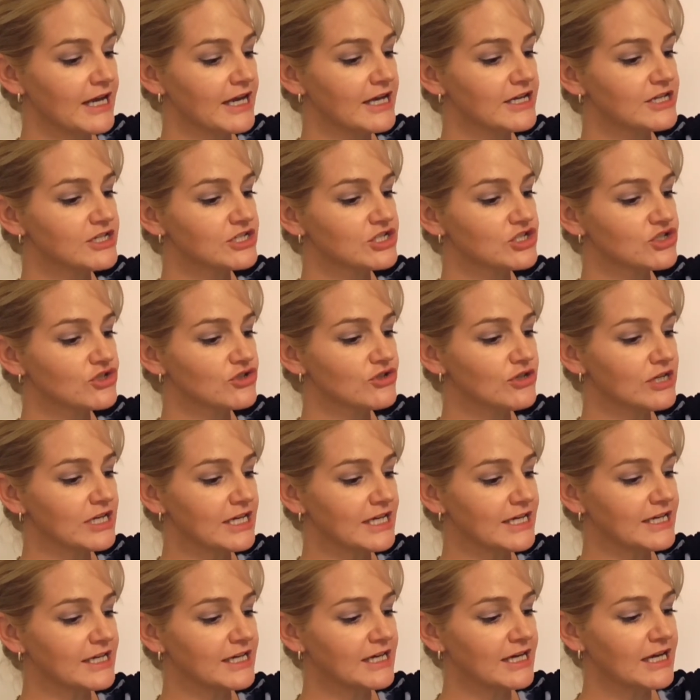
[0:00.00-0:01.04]
It is
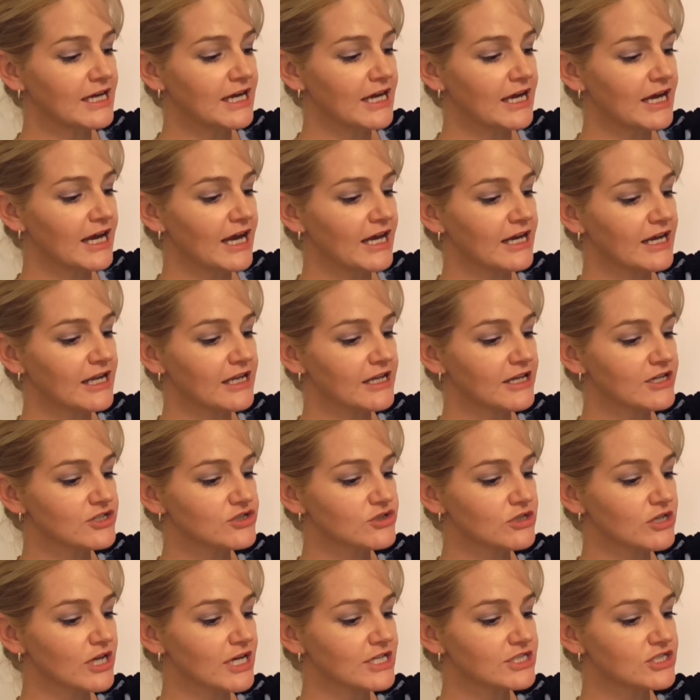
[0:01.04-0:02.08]
truly an
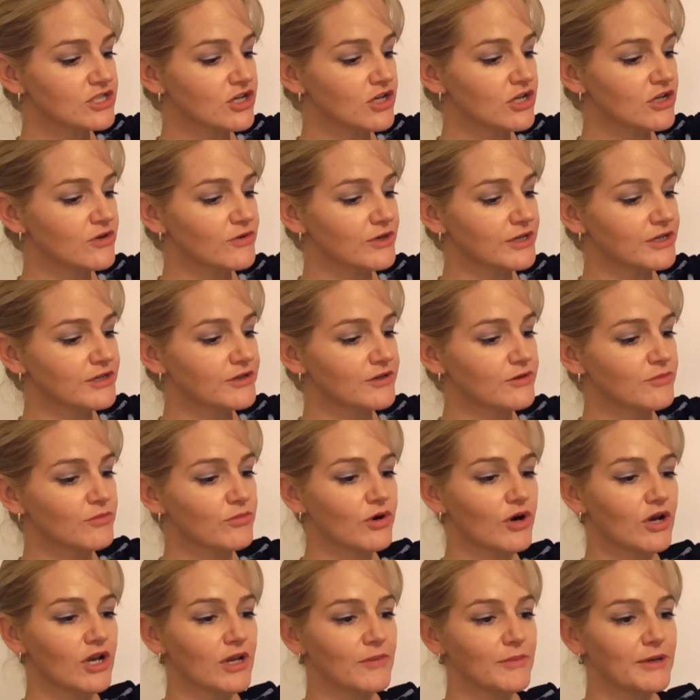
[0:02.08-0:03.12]
electrolyte tolerant
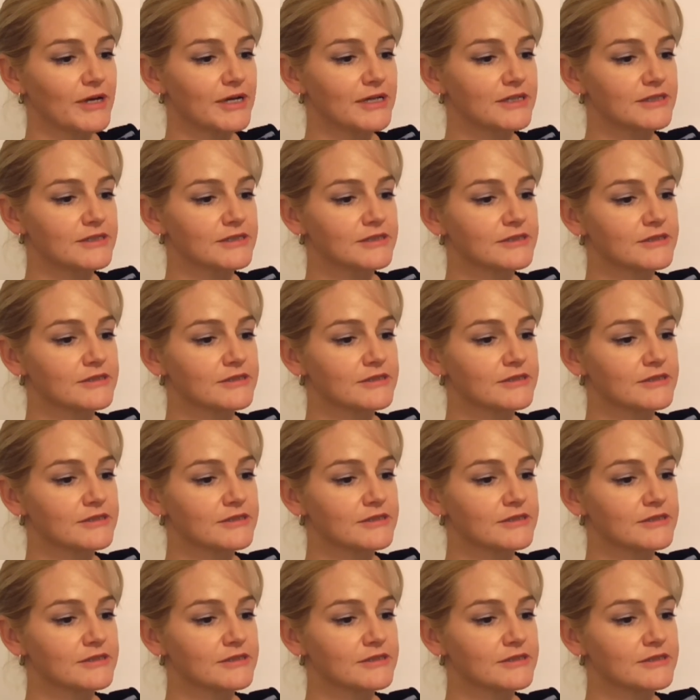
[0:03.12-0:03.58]
polymer.